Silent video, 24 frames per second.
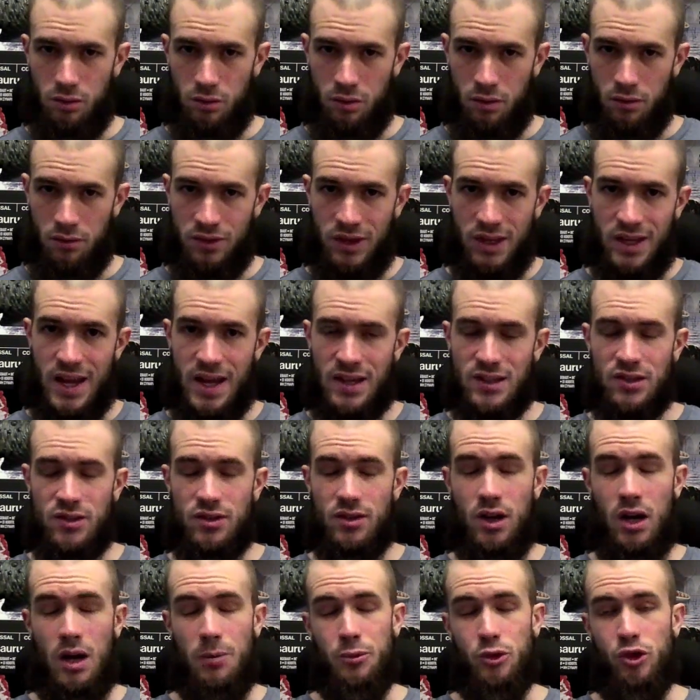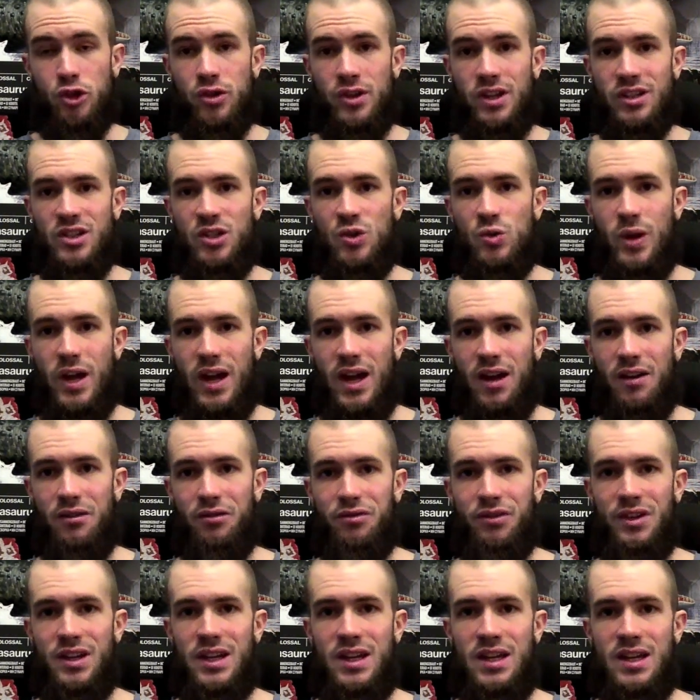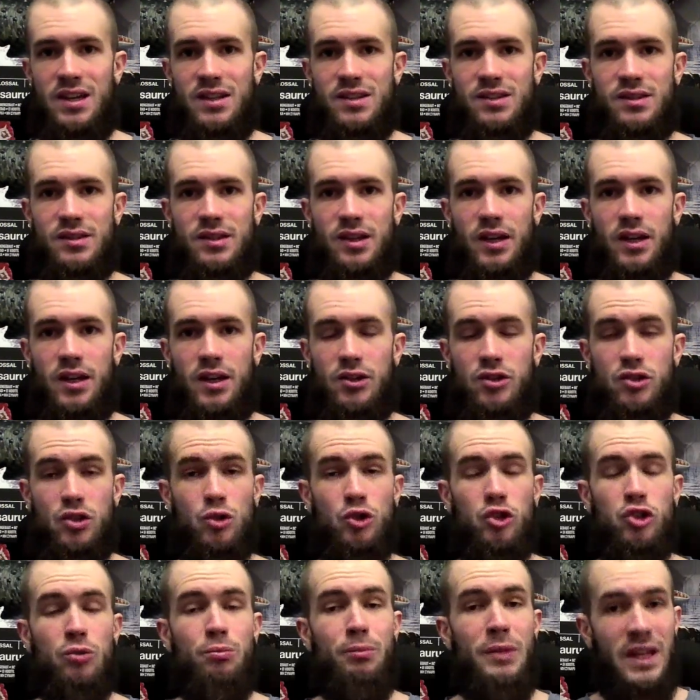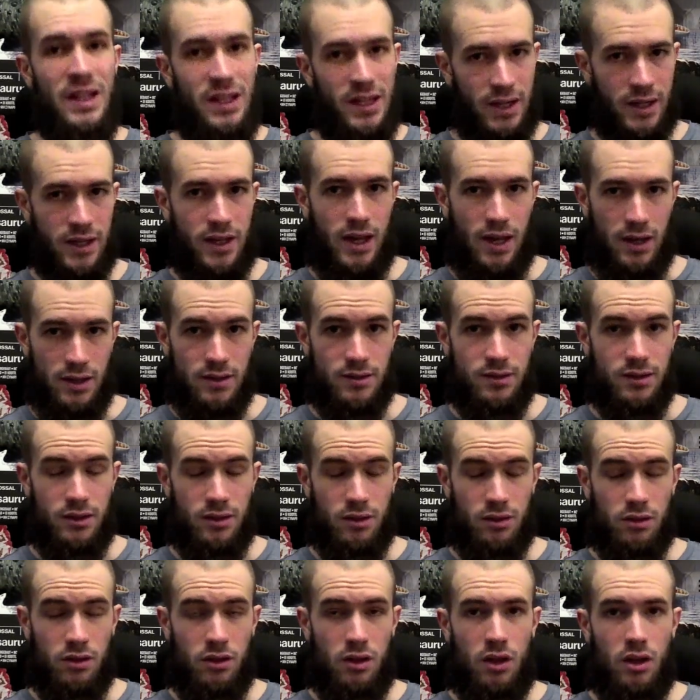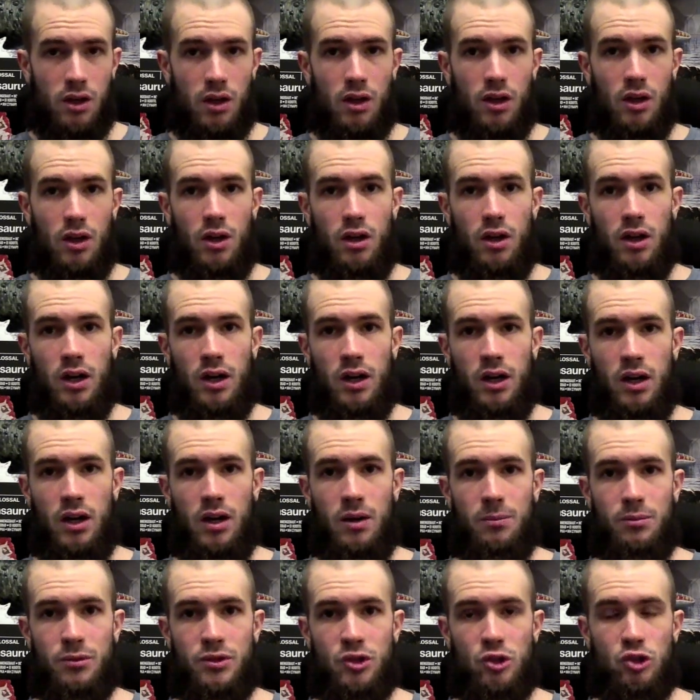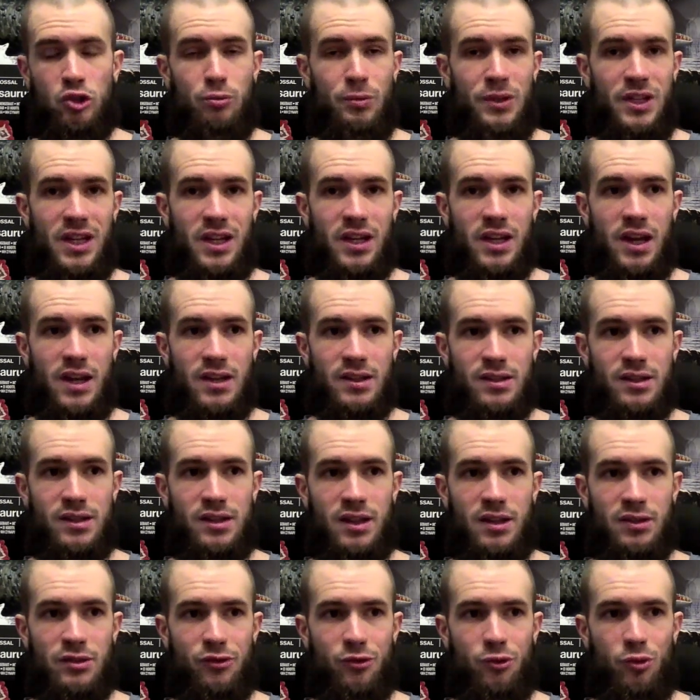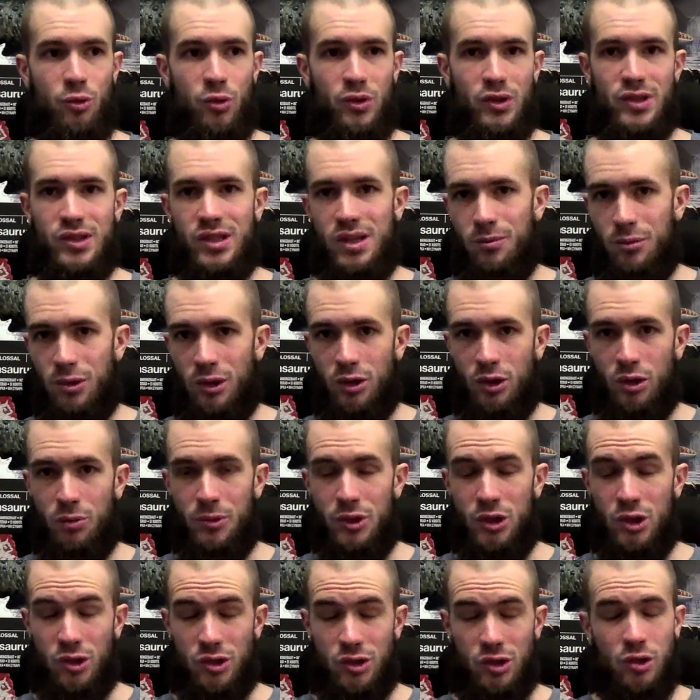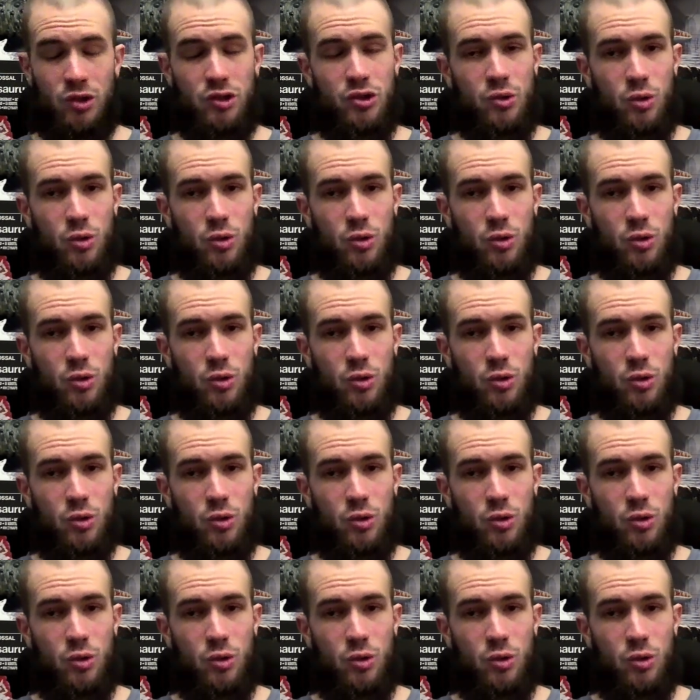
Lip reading: the next option that you have is social media casting. Social media casting is of course similar because it's also